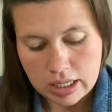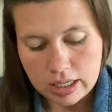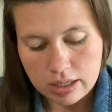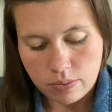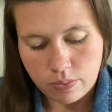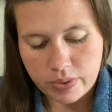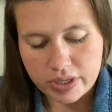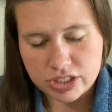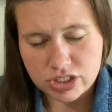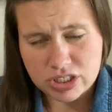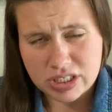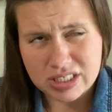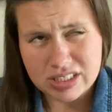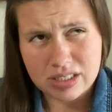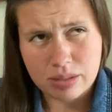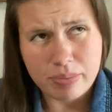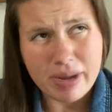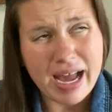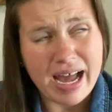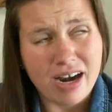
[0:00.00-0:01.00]
which is
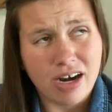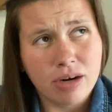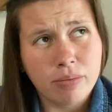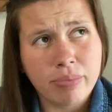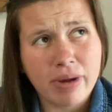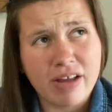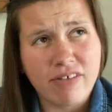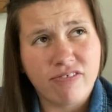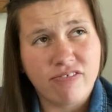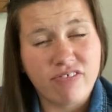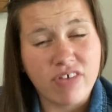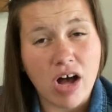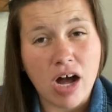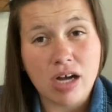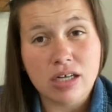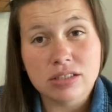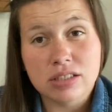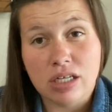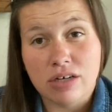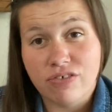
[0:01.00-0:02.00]
a pattern by
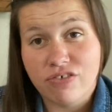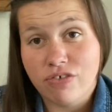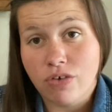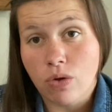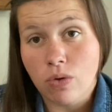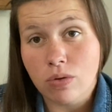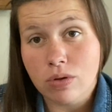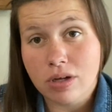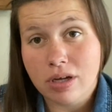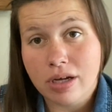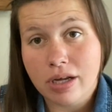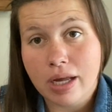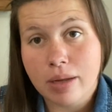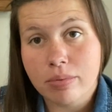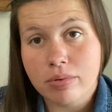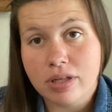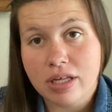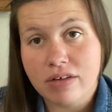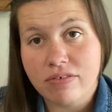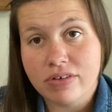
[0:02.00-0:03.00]
Fox and Folk, I
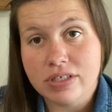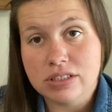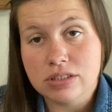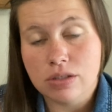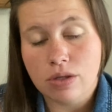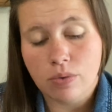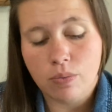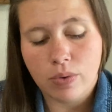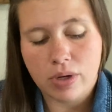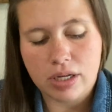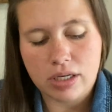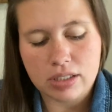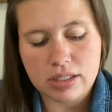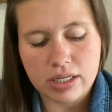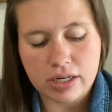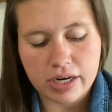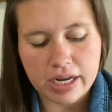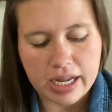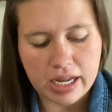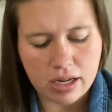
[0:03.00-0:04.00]
believe is what
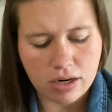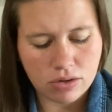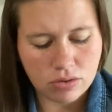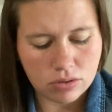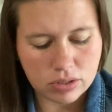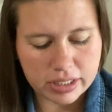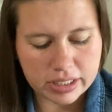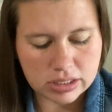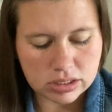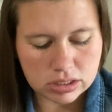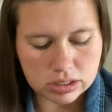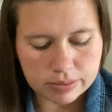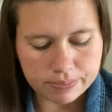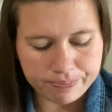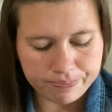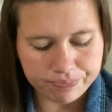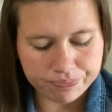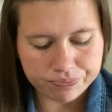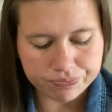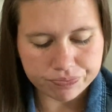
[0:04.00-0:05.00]
their handle is.
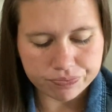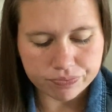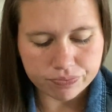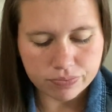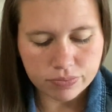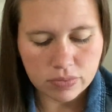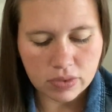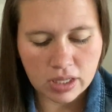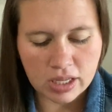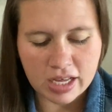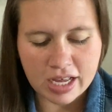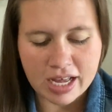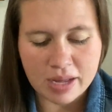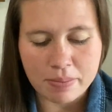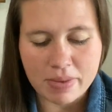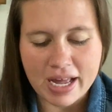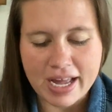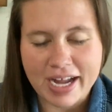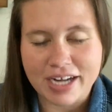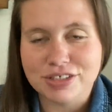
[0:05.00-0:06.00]

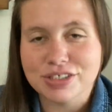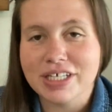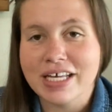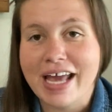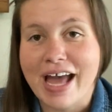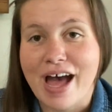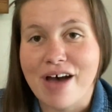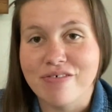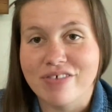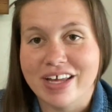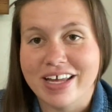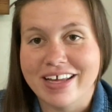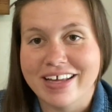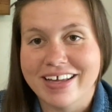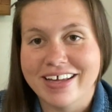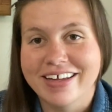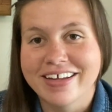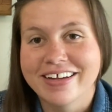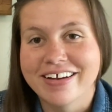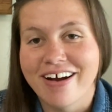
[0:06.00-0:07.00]
I actually have it
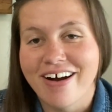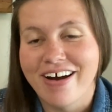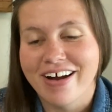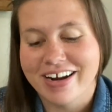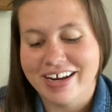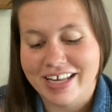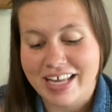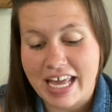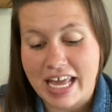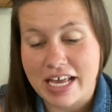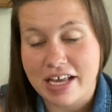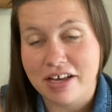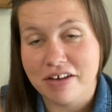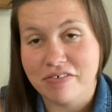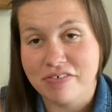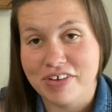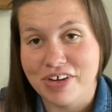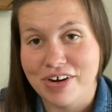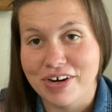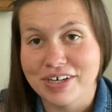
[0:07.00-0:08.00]
on a cake
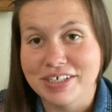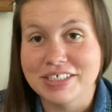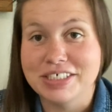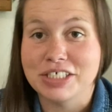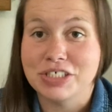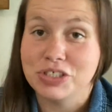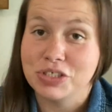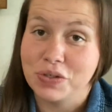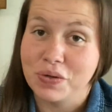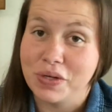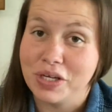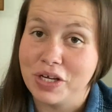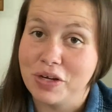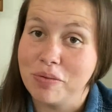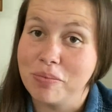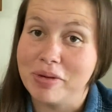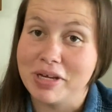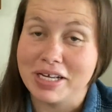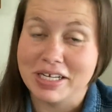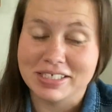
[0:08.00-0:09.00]
of yarn to show you
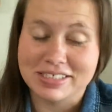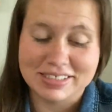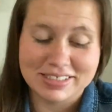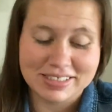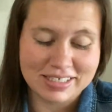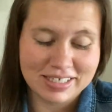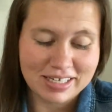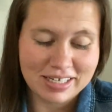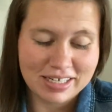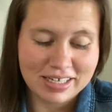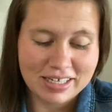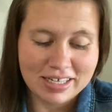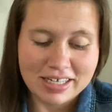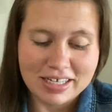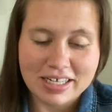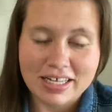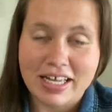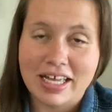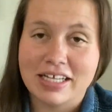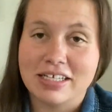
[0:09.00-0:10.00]
because
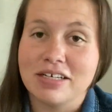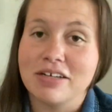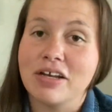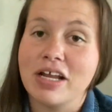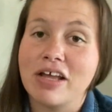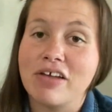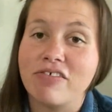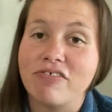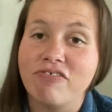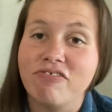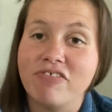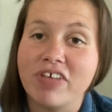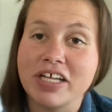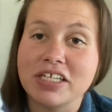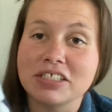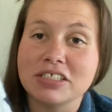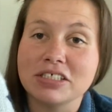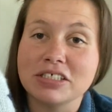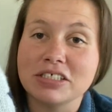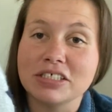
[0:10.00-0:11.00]
it
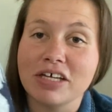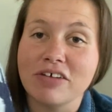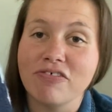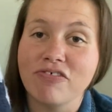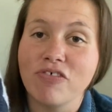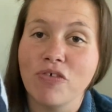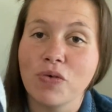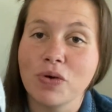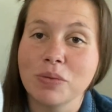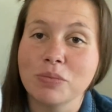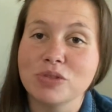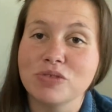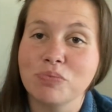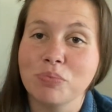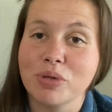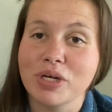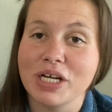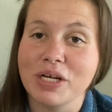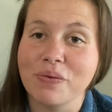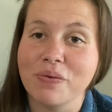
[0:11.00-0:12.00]
fits, it forms
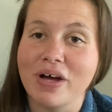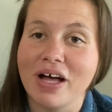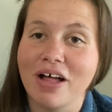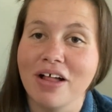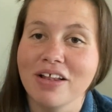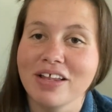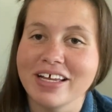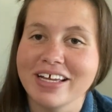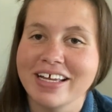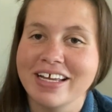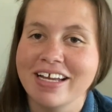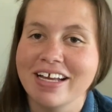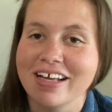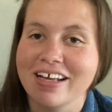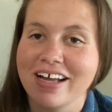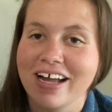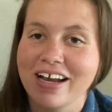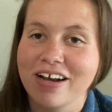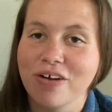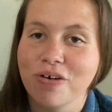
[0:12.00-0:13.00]
pretty well, and it
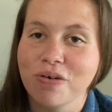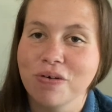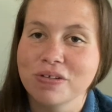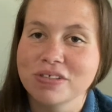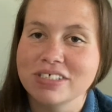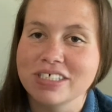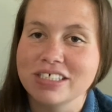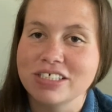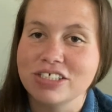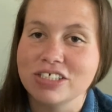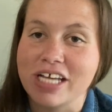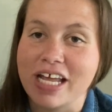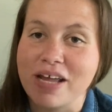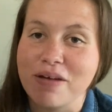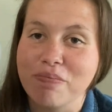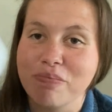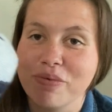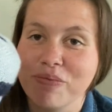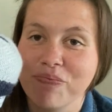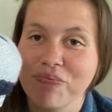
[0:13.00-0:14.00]
kind of holds its
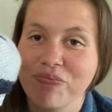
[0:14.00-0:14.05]
shape.